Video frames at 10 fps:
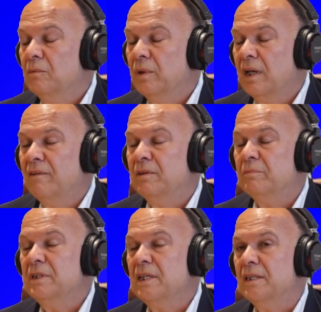we
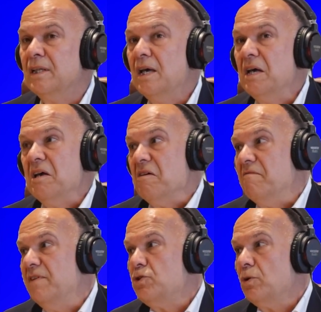haven't predicted.
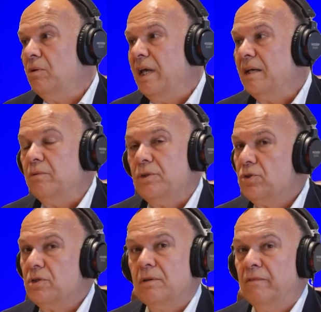Visual
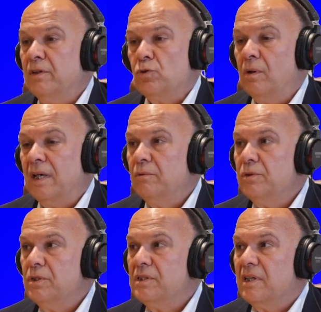
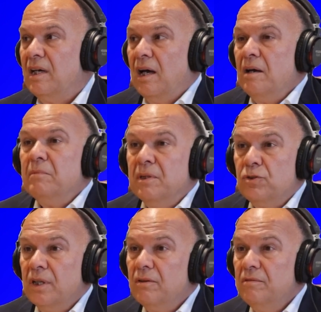languages. I'm
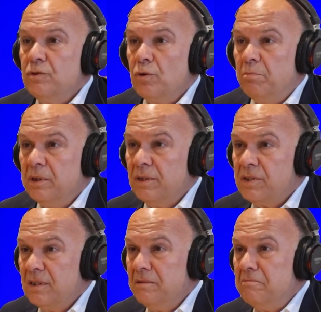in general a visual
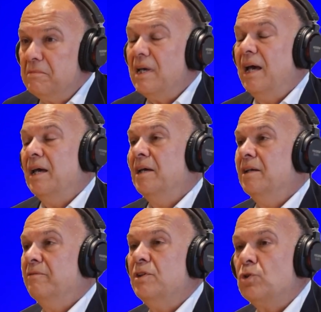person,
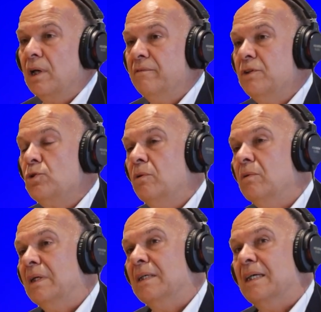and
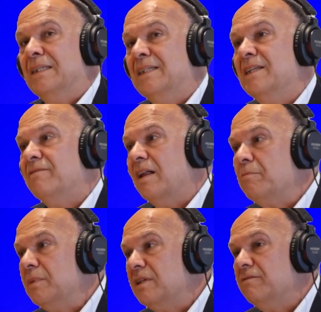the
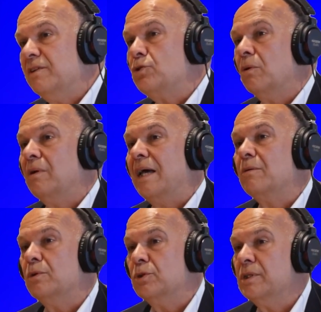development of visual
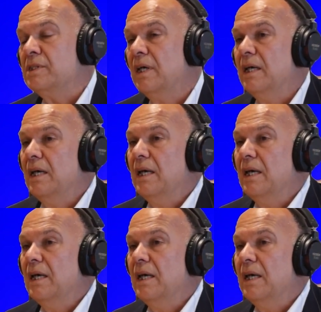languages